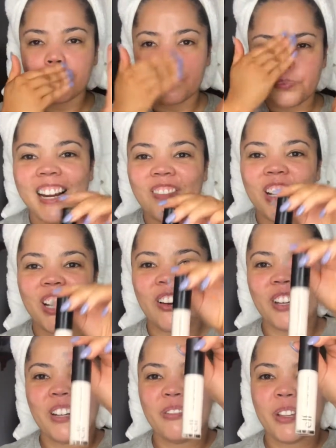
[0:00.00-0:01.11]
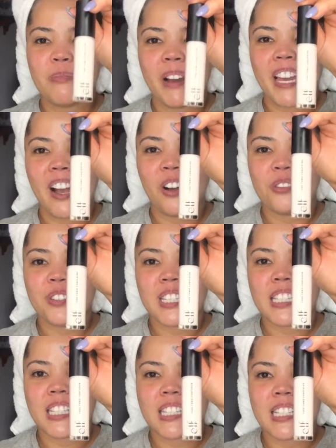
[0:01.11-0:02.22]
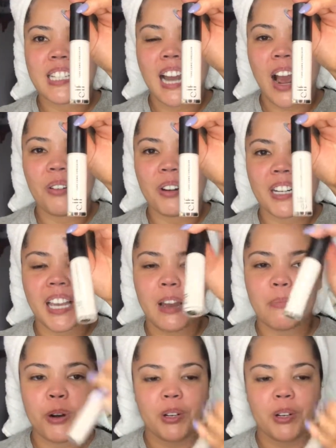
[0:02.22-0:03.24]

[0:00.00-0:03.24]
Then I'm going to go in with my e.l.f. 16-Hour Camo